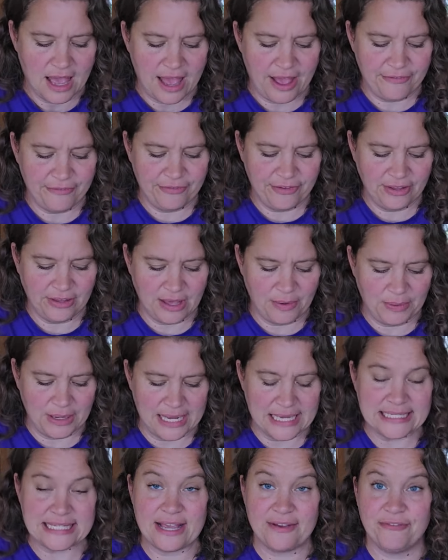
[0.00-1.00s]
I feel, when
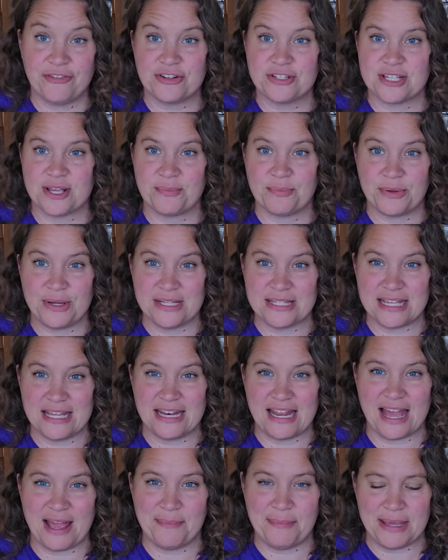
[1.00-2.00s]
I say for some reason,
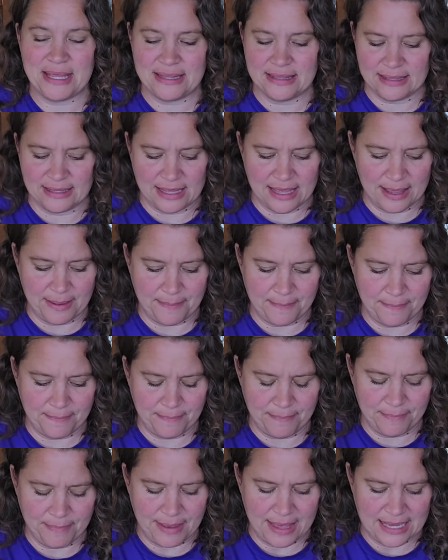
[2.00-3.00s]
I mean, it
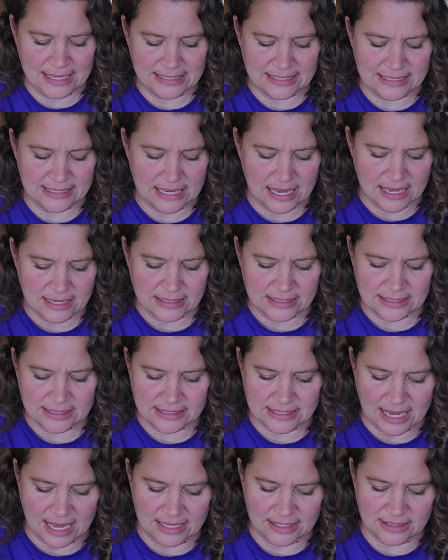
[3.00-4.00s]
makes
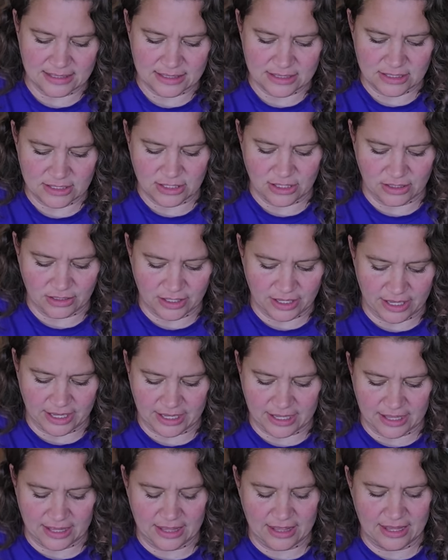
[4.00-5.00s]
sense to like
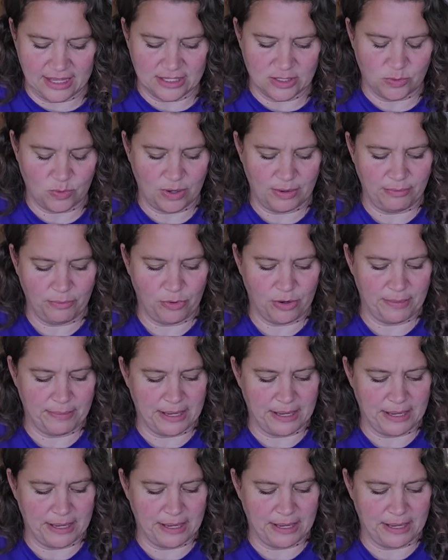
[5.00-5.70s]
this one more